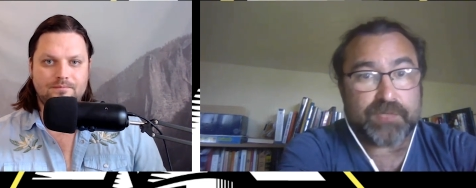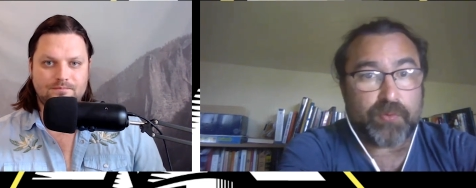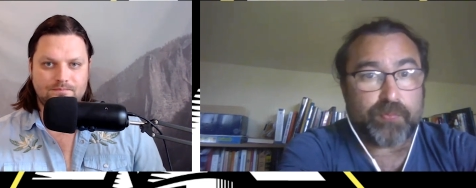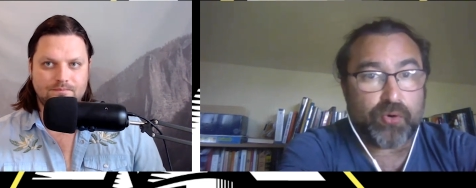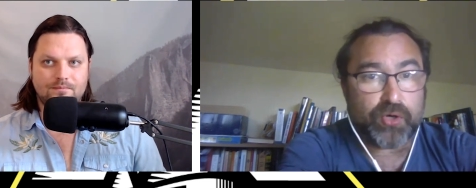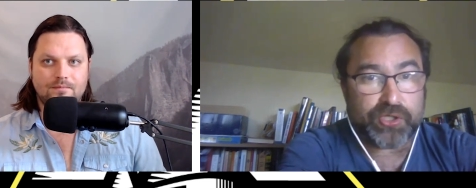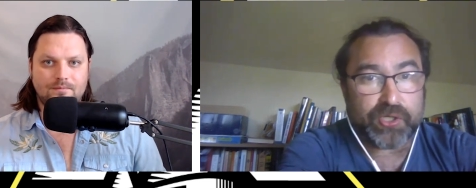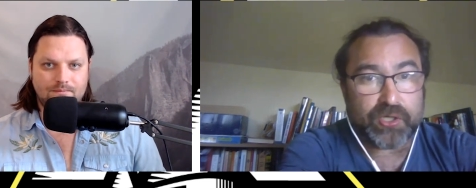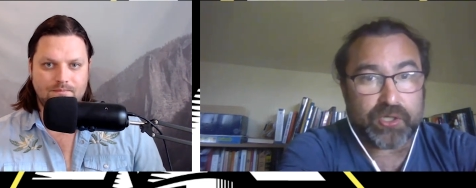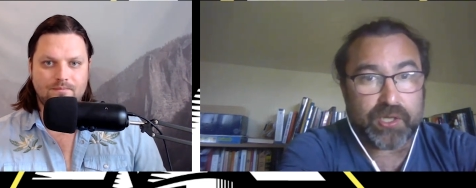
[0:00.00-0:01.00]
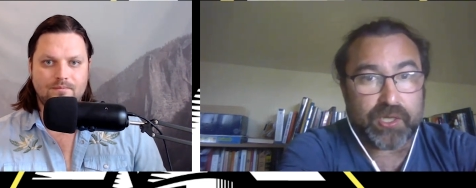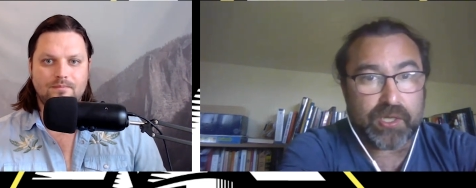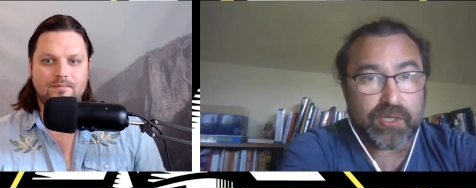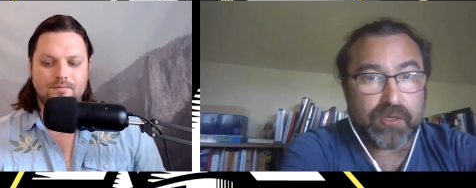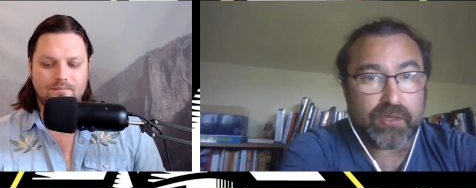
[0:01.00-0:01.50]

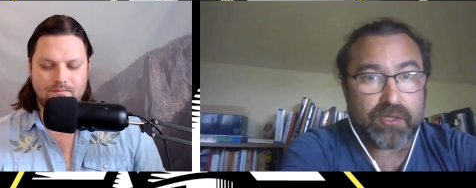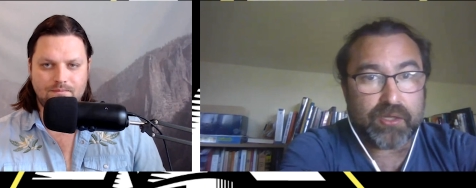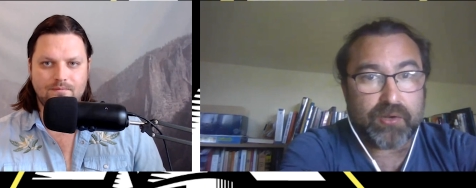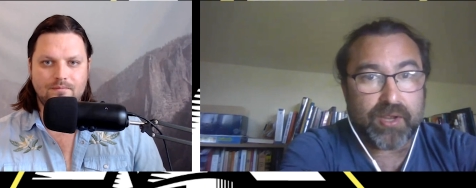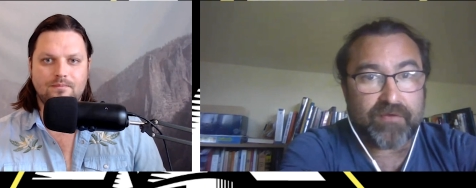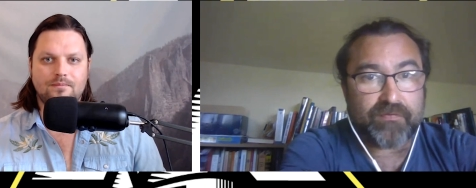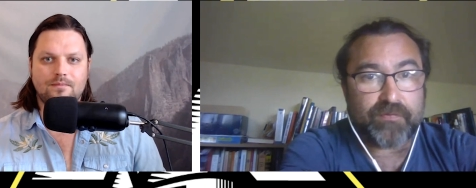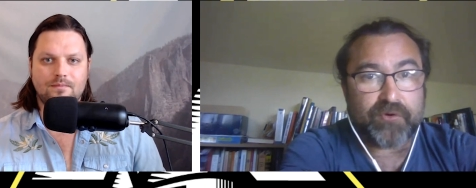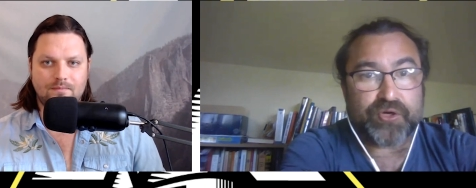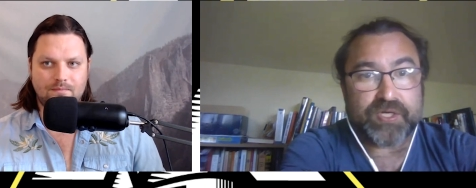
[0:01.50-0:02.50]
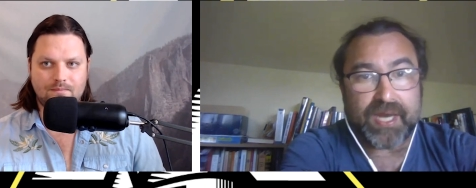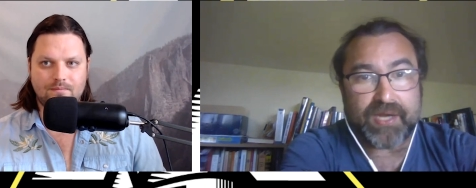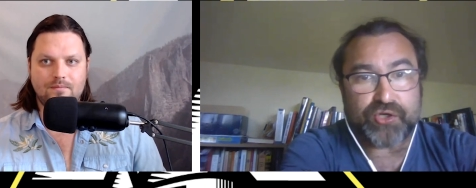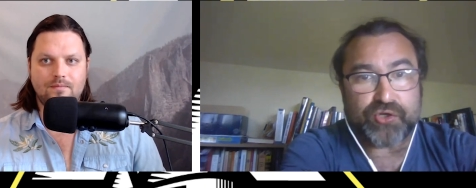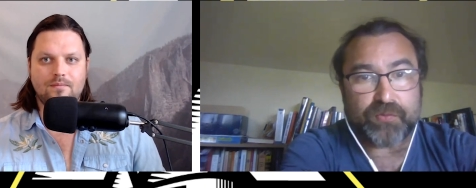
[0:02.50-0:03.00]
Speaker 1: disproportionately, you have
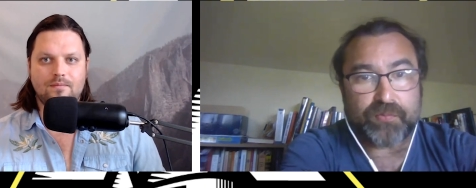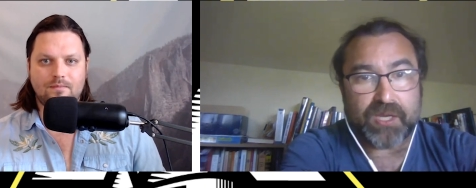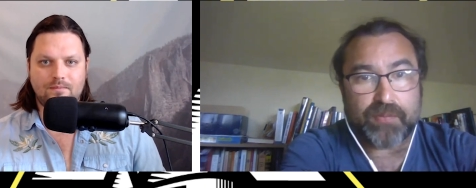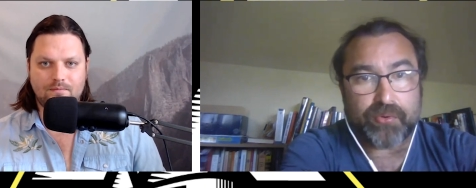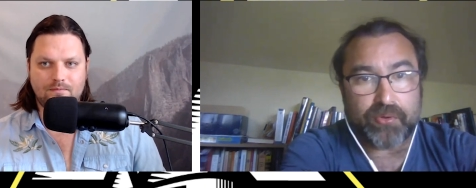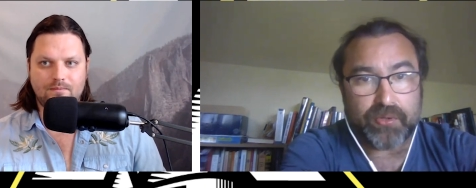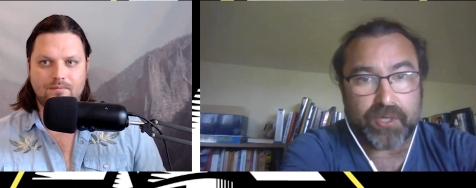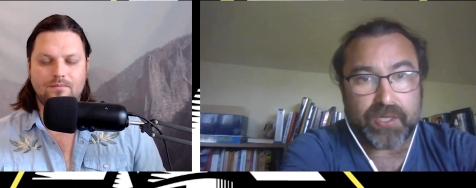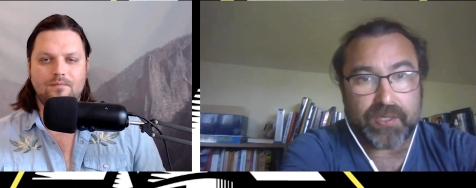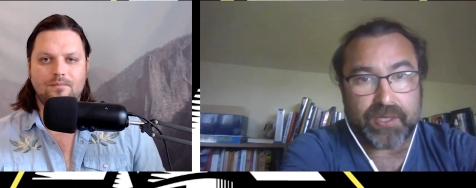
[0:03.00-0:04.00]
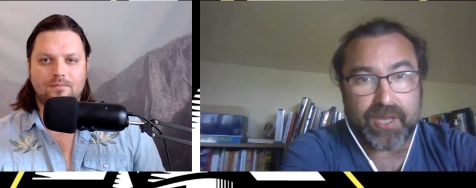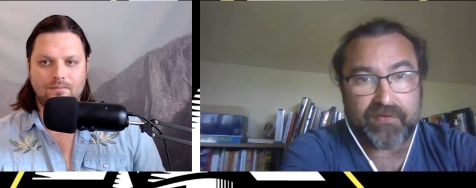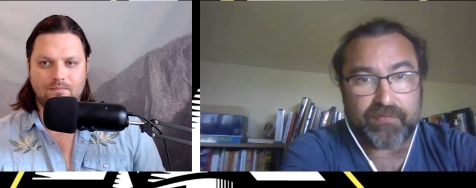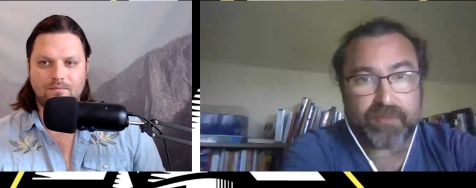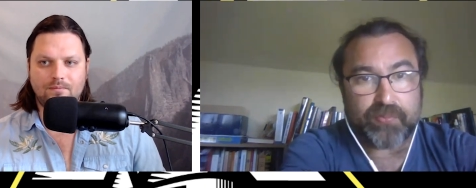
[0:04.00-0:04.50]
credentialed people in the
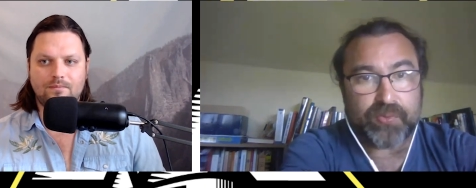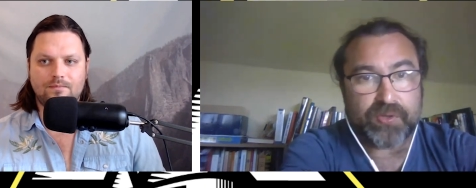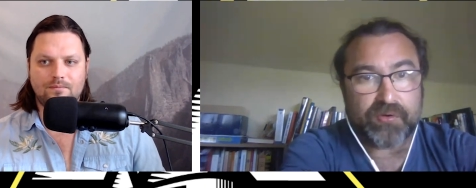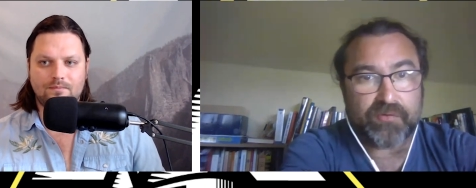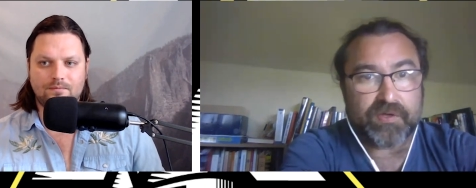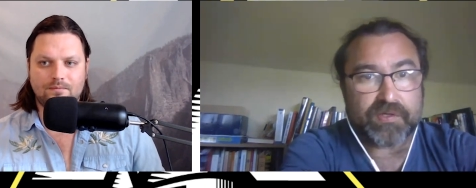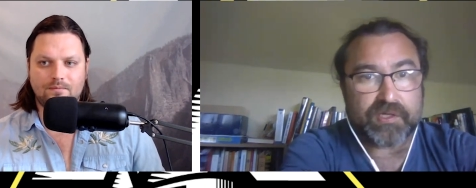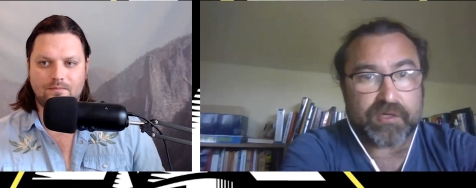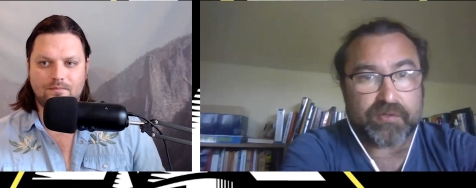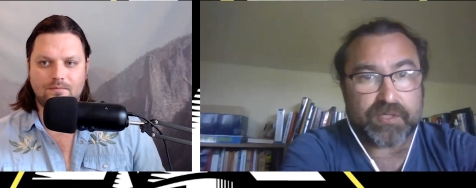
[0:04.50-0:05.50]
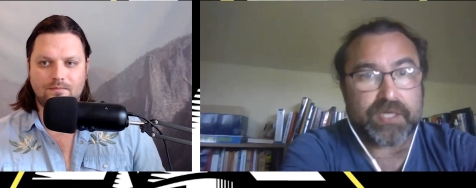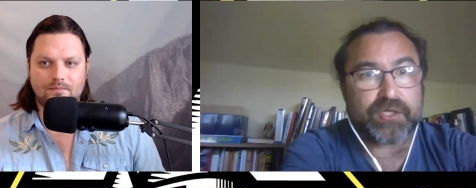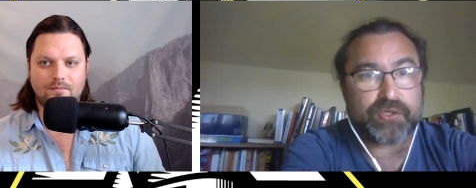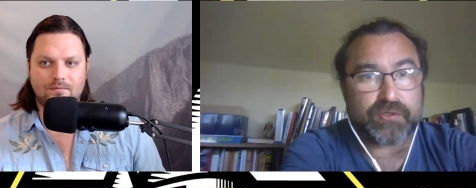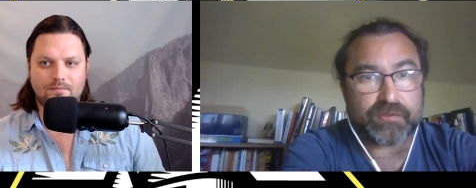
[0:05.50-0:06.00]
left, people with university
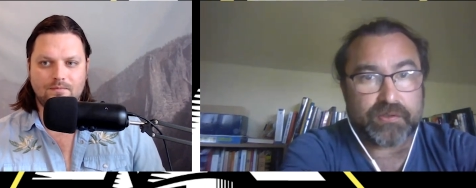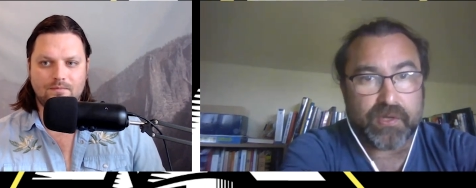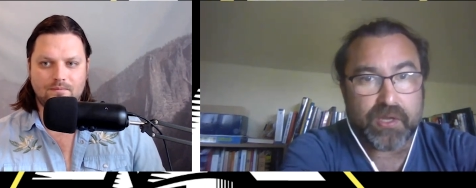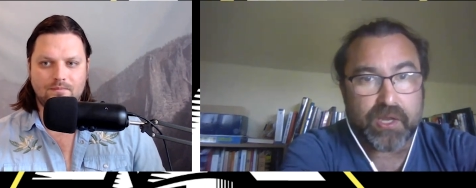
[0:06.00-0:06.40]
credentials.